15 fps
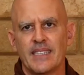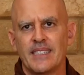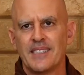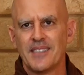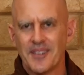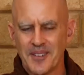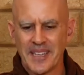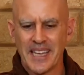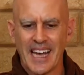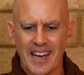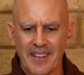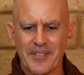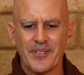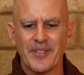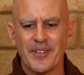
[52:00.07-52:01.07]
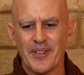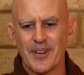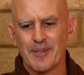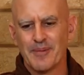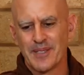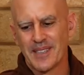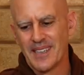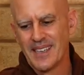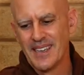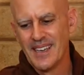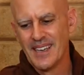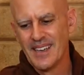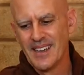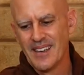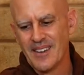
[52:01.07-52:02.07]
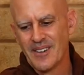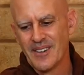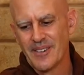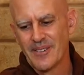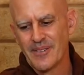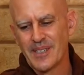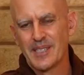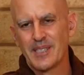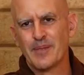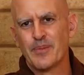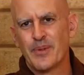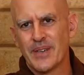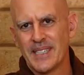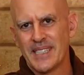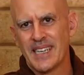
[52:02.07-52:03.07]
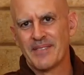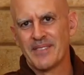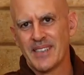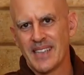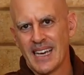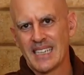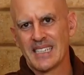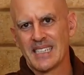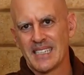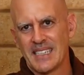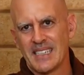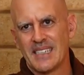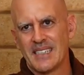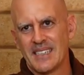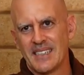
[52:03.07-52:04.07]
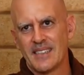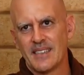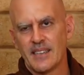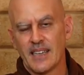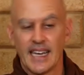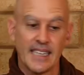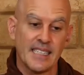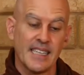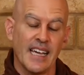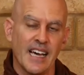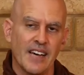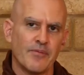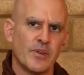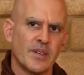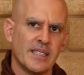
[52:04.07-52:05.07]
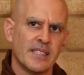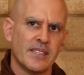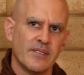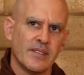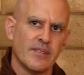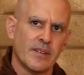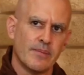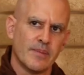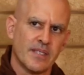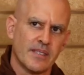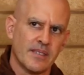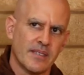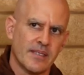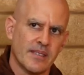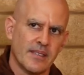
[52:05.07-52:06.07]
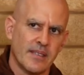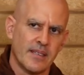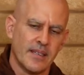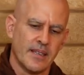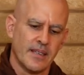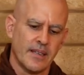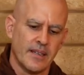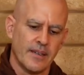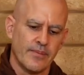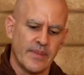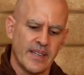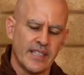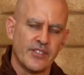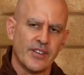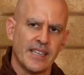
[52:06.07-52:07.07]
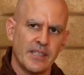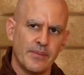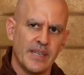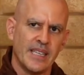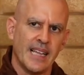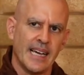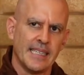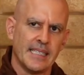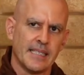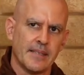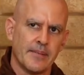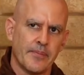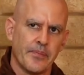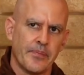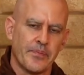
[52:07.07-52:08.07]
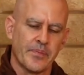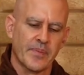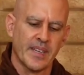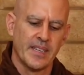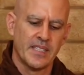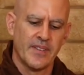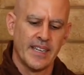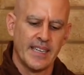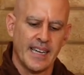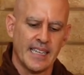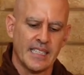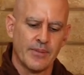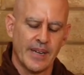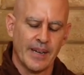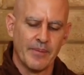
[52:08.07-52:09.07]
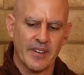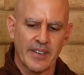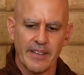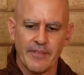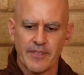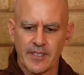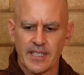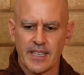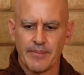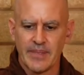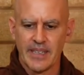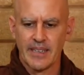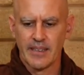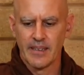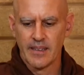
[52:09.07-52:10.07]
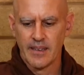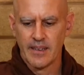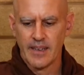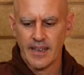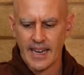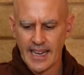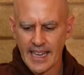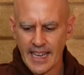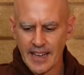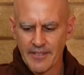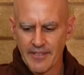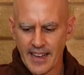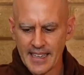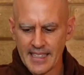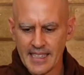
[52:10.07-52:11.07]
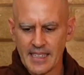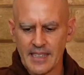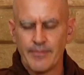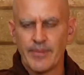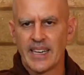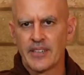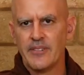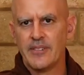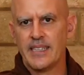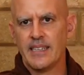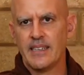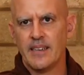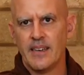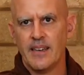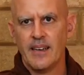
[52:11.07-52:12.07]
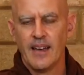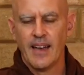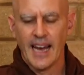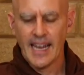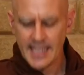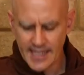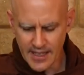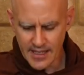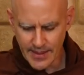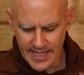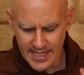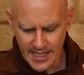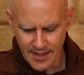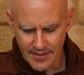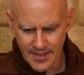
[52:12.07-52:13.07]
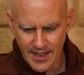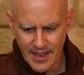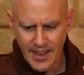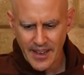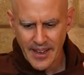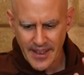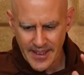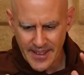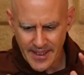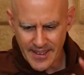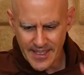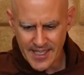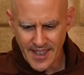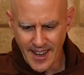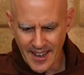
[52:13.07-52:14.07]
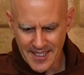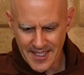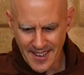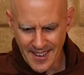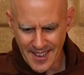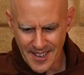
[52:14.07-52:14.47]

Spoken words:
they still only have three robes. What is the point after that? I actually have more than three robes, but I try to be light. It's very nice when I'm looking for something and I can't find it in my kuti. I tell to myself, there is not